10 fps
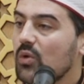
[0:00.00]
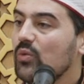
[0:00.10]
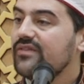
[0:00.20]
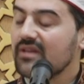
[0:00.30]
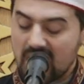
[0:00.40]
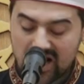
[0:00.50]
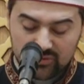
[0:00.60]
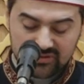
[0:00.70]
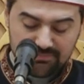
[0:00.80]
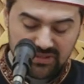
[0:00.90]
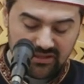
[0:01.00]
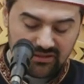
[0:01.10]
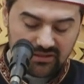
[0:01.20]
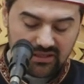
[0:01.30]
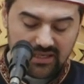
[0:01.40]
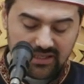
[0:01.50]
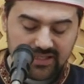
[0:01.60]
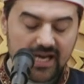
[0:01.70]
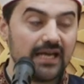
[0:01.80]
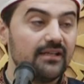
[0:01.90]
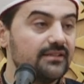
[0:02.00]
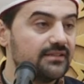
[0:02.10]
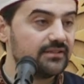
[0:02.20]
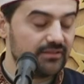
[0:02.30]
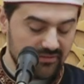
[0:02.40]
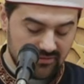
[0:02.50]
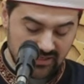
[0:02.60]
without being careless